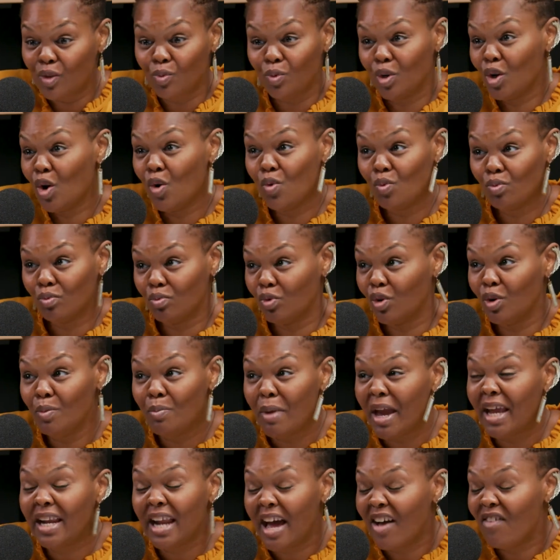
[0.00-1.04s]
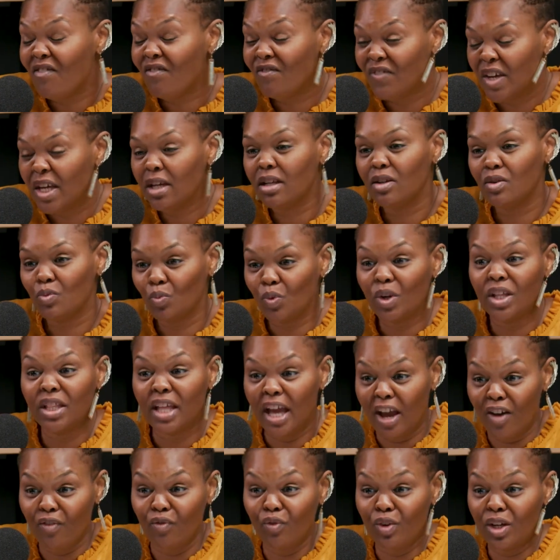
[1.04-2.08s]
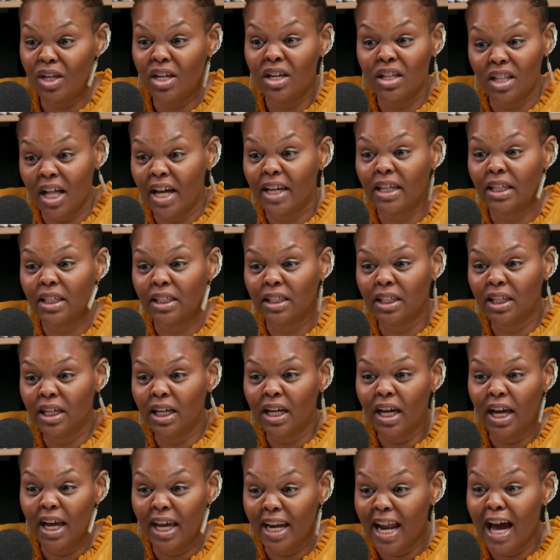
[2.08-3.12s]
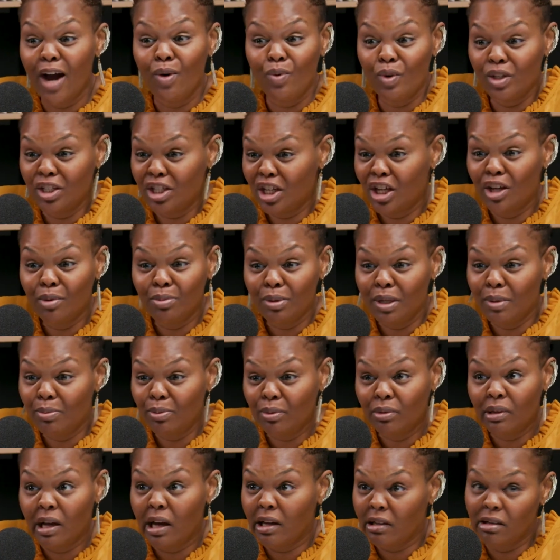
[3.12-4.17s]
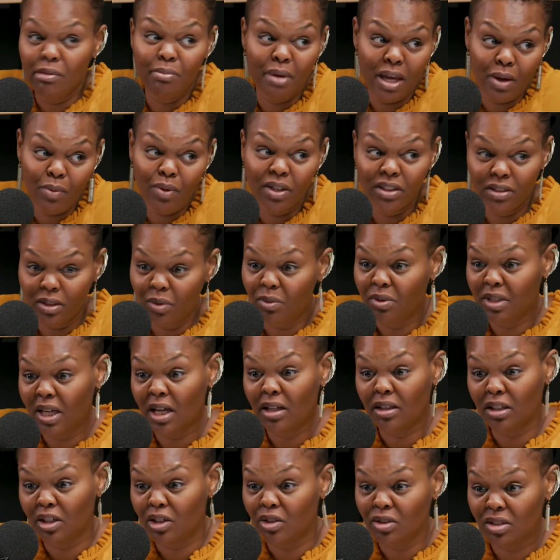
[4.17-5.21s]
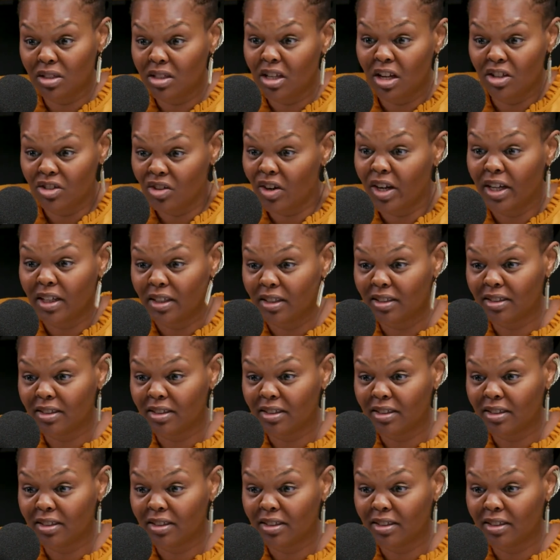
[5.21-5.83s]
We may not fit with every client. And that's okay. I would tell people like, you may want to stick with that cleaner. She sounds great.